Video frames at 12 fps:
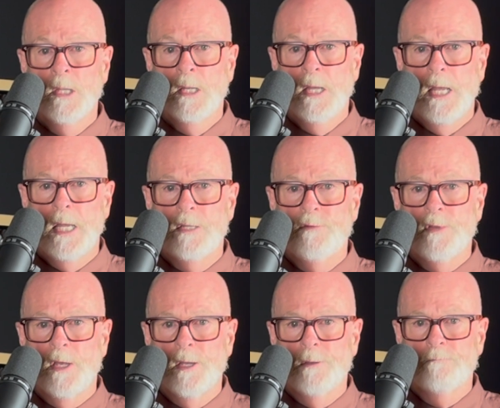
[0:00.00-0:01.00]

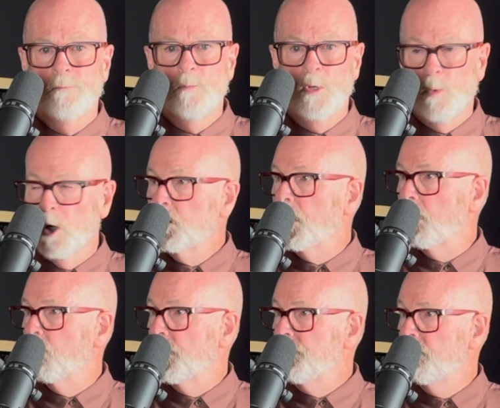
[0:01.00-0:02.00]
And we worked
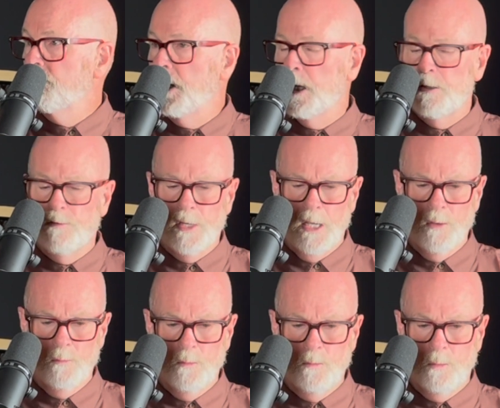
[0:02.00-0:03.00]
hard with him,
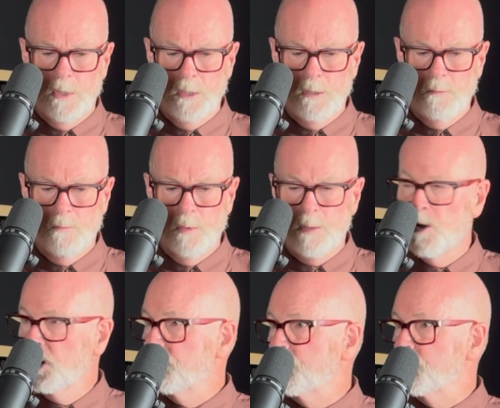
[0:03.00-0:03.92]
and we rebuilt the